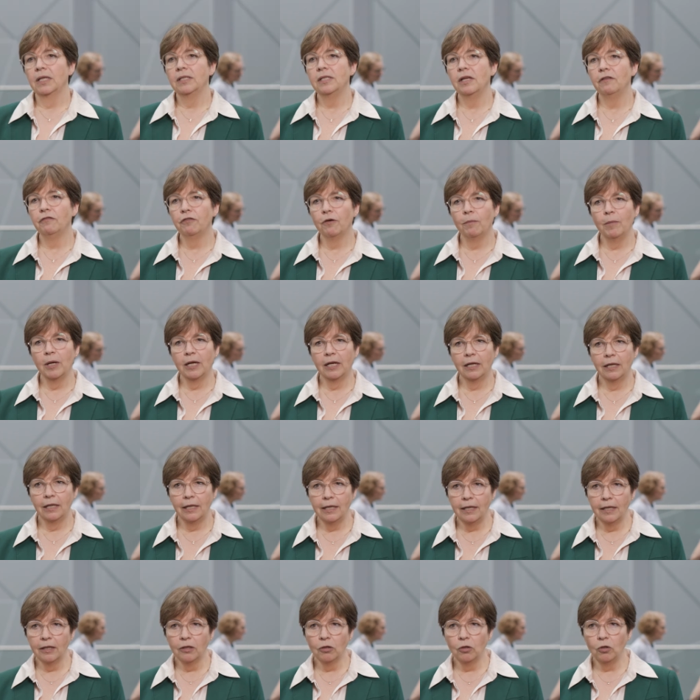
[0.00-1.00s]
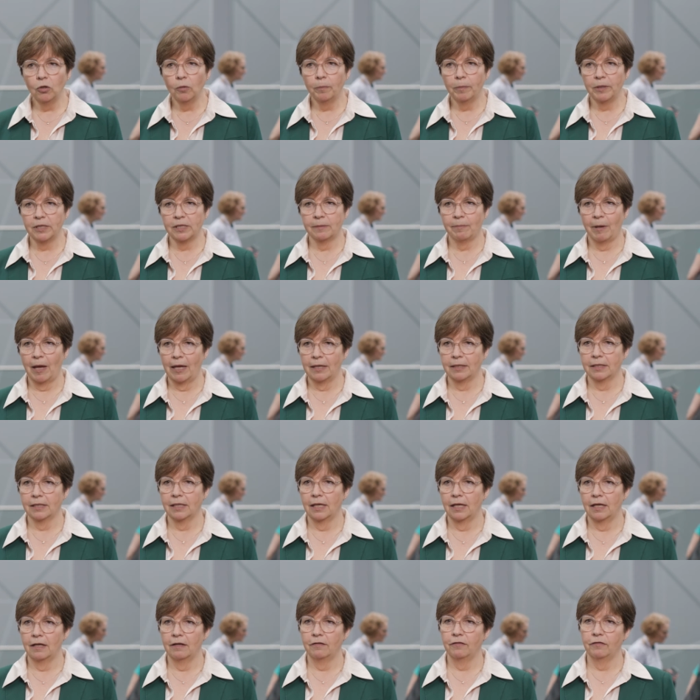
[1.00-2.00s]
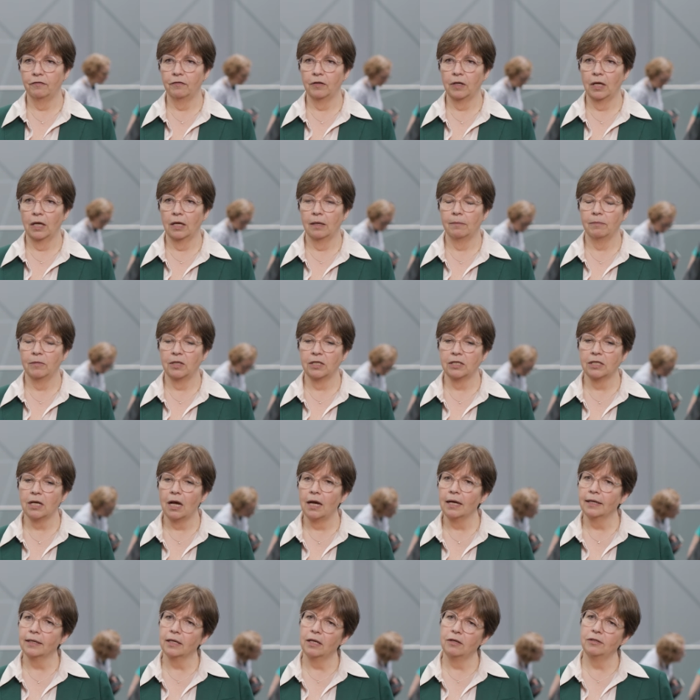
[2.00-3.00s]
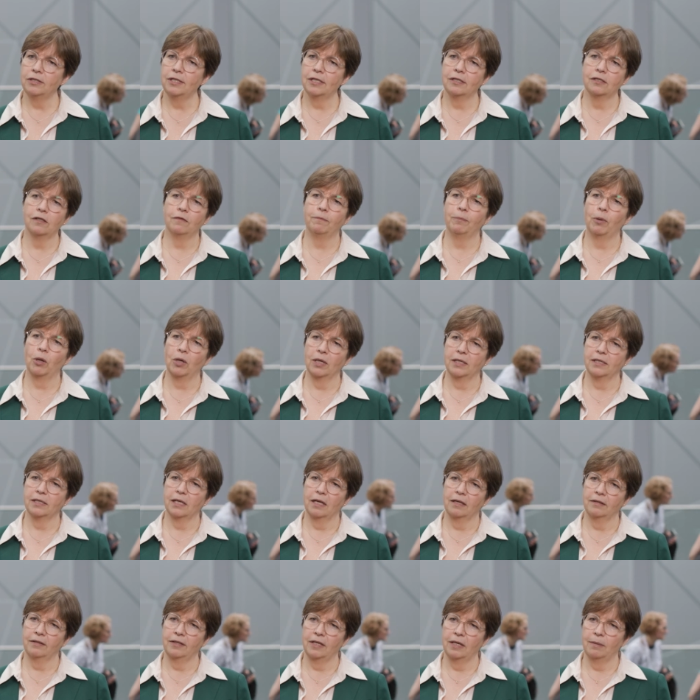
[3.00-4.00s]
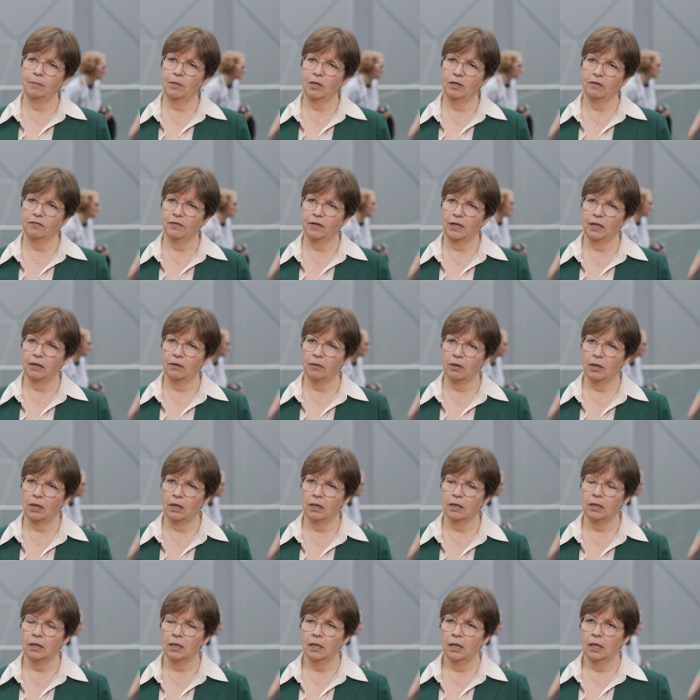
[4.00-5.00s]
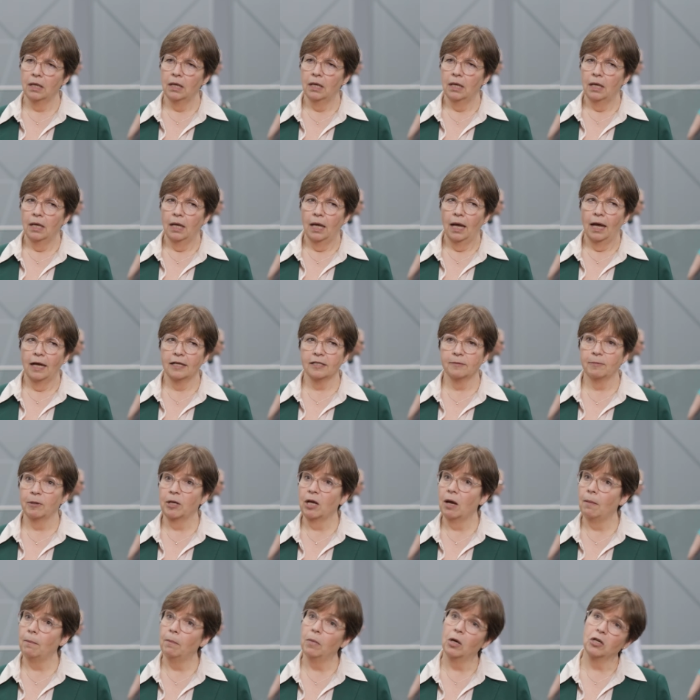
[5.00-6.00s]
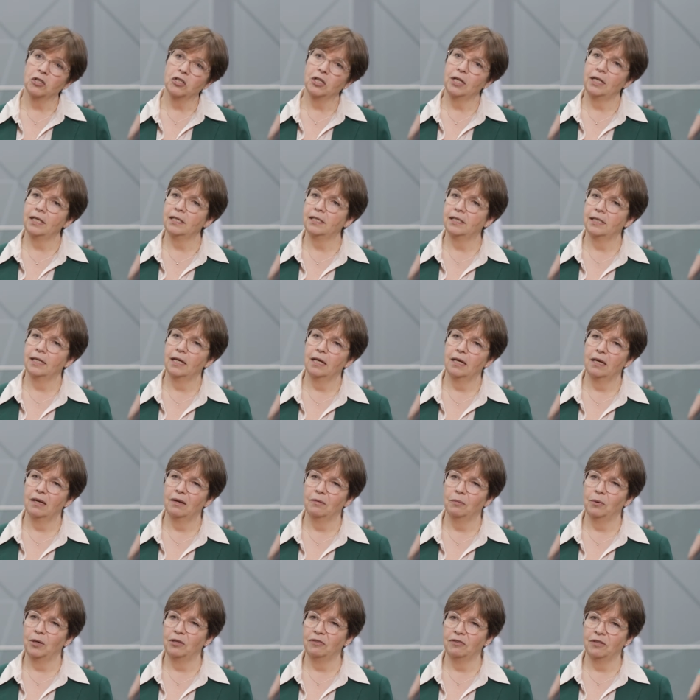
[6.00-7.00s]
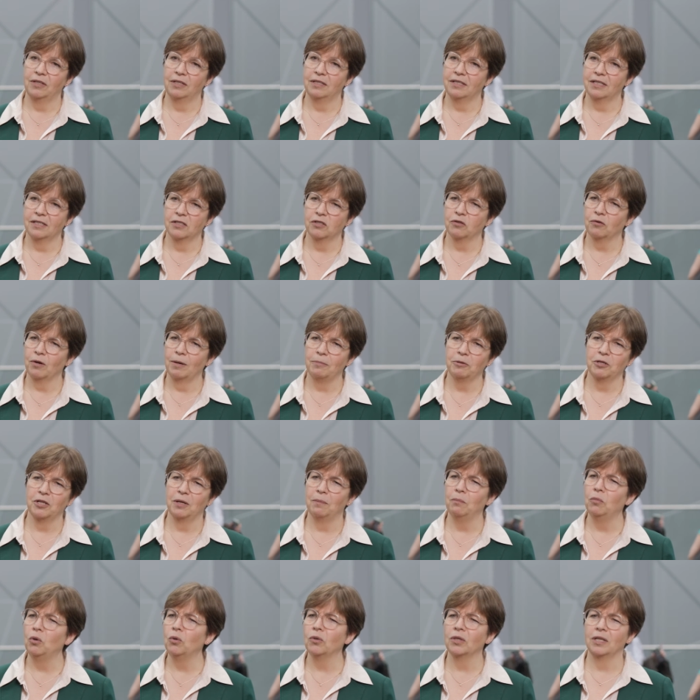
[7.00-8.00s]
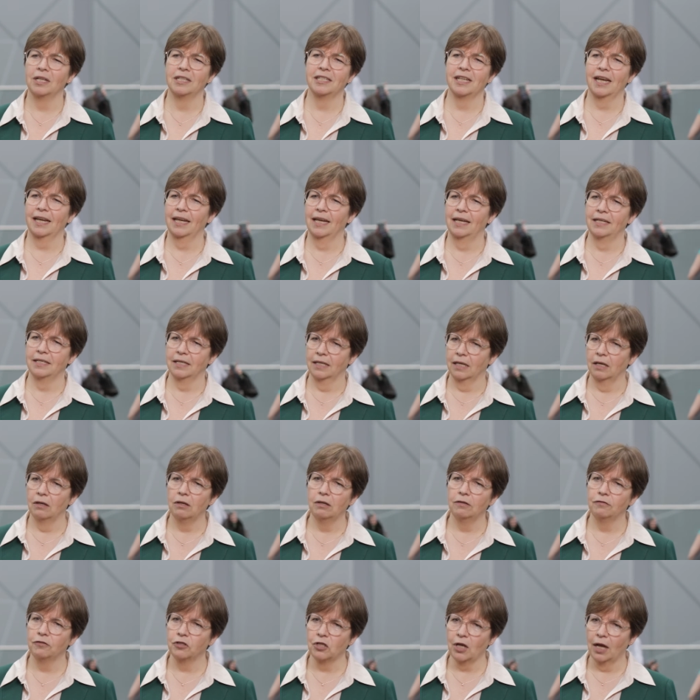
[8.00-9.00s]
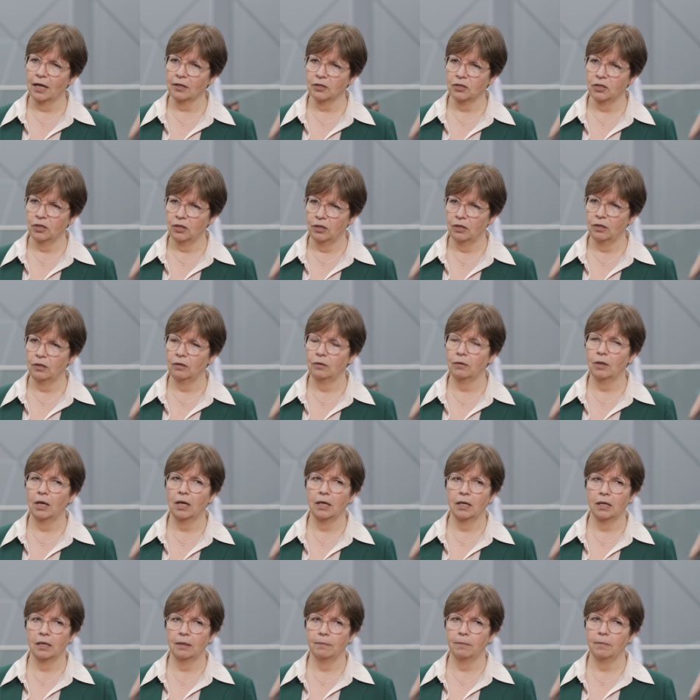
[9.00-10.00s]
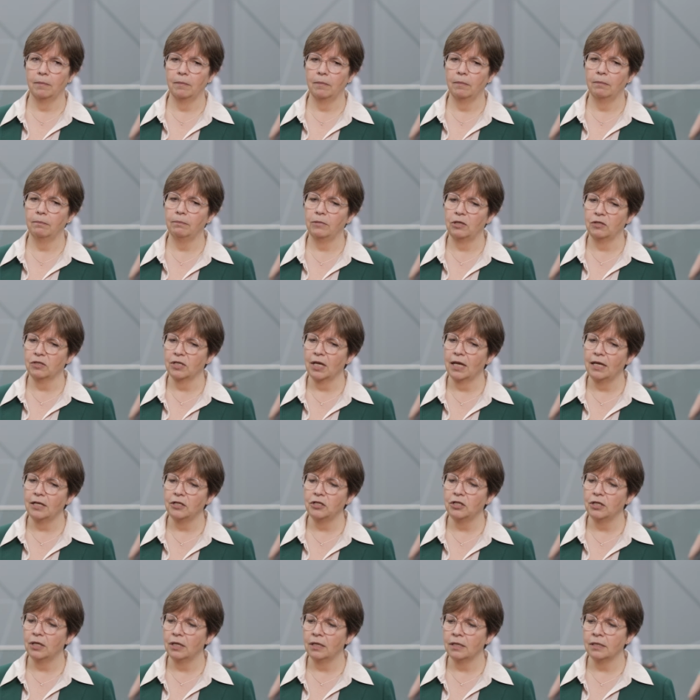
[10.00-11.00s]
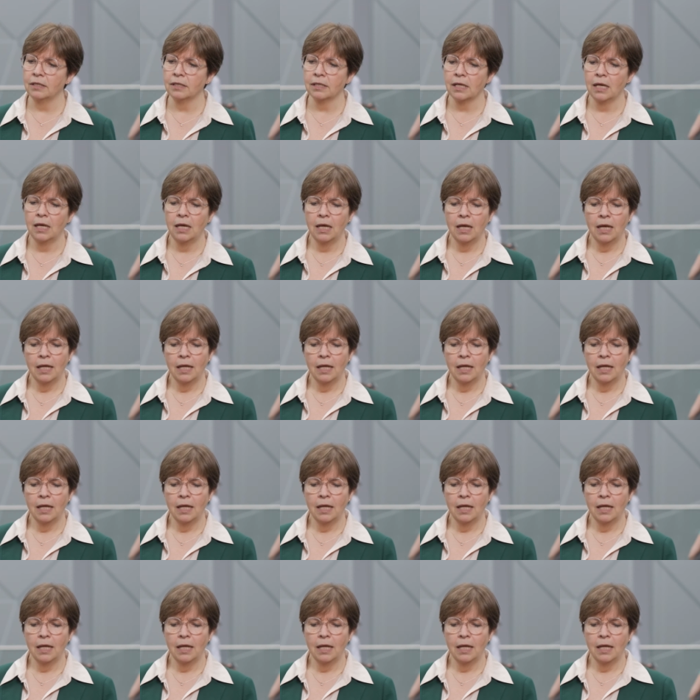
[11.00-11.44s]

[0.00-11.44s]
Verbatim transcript: So from a clinical perspective, um, the diagnosis of polycythemia vera has become much easier with the description more than a decade ago of JAK2 um, mutations.